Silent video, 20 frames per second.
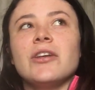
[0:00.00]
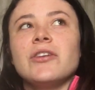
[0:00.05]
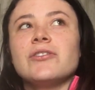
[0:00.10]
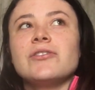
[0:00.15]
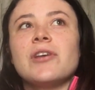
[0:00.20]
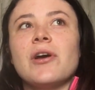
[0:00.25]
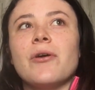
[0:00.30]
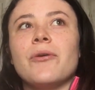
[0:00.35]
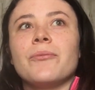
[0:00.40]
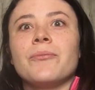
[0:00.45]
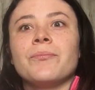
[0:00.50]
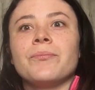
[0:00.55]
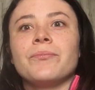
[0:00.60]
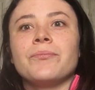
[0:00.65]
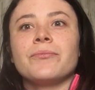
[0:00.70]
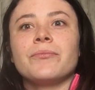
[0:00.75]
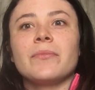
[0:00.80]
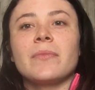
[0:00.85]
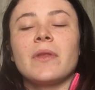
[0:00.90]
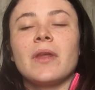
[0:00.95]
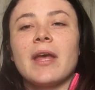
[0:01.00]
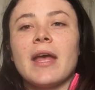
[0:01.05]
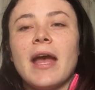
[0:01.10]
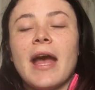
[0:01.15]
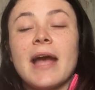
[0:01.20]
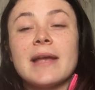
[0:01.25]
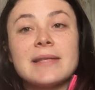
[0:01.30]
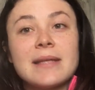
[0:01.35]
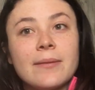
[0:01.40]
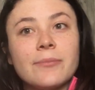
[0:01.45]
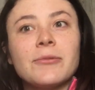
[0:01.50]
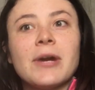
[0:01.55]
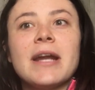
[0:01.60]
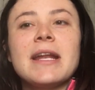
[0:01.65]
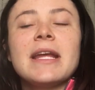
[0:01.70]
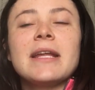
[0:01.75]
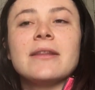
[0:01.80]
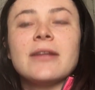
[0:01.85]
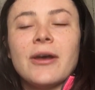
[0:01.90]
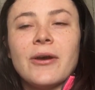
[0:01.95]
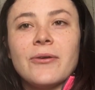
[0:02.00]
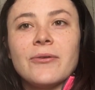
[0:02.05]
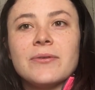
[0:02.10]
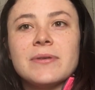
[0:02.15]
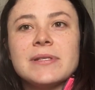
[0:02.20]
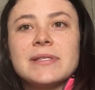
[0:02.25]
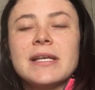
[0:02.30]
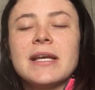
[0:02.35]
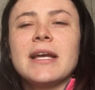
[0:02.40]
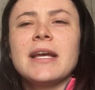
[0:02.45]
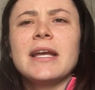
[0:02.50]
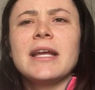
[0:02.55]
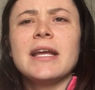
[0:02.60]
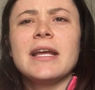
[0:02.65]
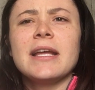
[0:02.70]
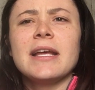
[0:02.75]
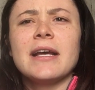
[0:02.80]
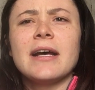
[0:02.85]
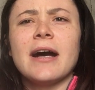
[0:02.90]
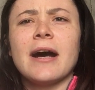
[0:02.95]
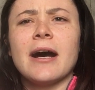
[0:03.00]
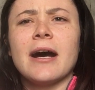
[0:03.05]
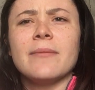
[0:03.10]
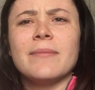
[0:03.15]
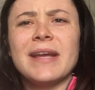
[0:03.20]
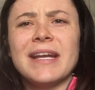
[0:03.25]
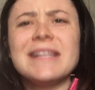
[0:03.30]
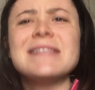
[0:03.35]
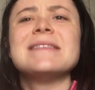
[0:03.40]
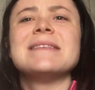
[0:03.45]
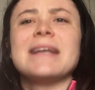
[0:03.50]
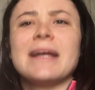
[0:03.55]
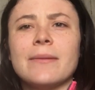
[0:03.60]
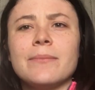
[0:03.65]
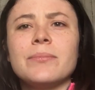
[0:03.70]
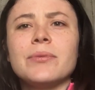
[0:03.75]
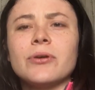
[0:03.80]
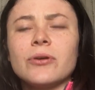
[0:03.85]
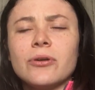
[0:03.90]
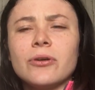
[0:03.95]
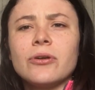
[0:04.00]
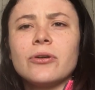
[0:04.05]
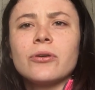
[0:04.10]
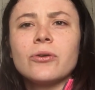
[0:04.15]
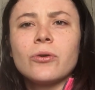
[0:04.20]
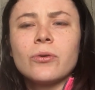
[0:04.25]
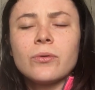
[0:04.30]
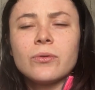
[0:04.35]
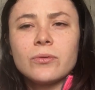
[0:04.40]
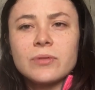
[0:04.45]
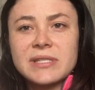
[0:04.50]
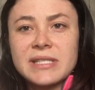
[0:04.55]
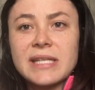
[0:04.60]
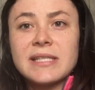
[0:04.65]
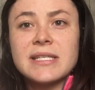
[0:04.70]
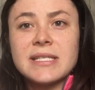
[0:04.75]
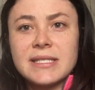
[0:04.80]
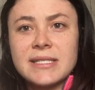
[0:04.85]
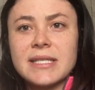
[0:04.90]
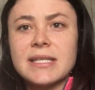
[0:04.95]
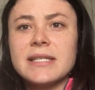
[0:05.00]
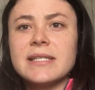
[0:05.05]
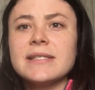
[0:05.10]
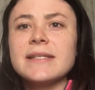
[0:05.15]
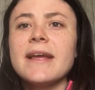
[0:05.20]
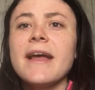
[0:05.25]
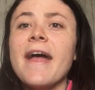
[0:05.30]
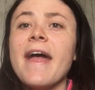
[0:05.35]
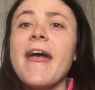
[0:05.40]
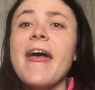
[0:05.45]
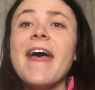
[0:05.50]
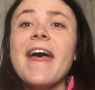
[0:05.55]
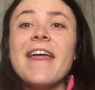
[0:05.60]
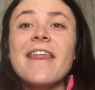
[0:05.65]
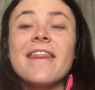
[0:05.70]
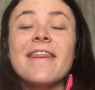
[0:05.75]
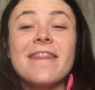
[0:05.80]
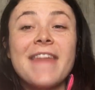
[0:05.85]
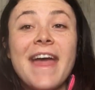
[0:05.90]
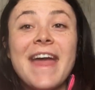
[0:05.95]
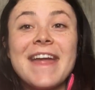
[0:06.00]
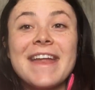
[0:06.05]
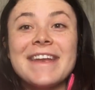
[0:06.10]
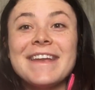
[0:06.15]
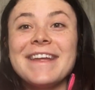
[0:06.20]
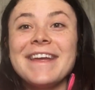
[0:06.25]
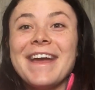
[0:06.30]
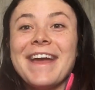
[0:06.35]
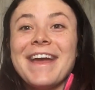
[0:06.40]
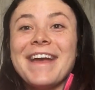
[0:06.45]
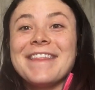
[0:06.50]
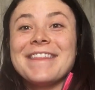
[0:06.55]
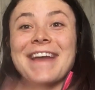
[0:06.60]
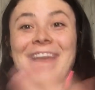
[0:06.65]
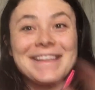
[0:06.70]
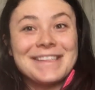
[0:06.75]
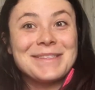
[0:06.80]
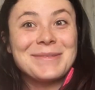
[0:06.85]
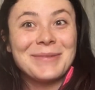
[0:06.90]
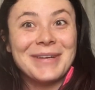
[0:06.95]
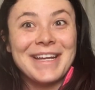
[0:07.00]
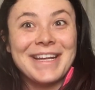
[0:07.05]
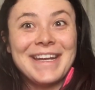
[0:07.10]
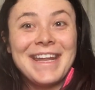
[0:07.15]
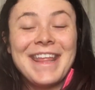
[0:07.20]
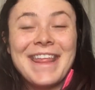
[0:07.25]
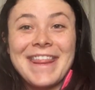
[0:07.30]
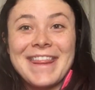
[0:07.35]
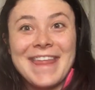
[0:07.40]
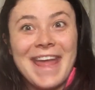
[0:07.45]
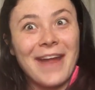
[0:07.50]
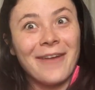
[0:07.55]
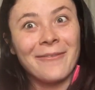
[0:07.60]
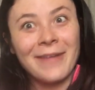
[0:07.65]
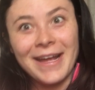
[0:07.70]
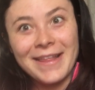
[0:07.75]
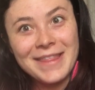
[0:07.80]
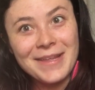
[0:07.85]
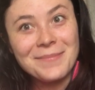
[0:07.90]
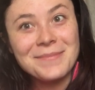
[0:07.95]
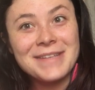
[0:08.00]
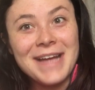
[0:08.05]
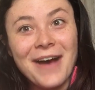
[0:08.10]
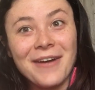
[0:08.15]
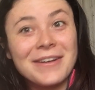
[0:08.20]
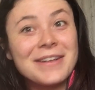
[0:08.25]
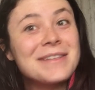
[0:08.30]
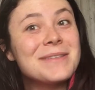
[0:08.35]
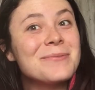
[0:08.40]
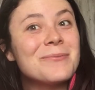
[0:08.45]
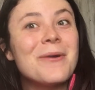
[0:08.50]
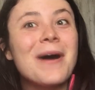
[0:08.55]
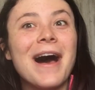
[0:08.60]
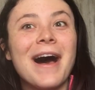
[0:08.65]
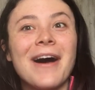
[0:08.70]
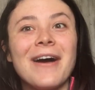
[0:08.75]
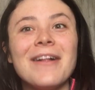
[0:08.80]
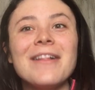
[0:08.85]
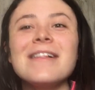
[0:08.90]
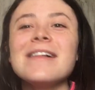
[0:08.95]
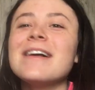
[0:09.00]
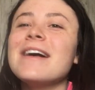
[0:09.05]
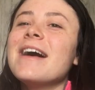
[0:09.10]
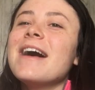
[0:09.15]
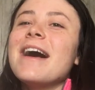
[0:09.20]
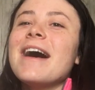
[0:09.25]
So as I'm writing those example sentences, then that's when they write them down as well.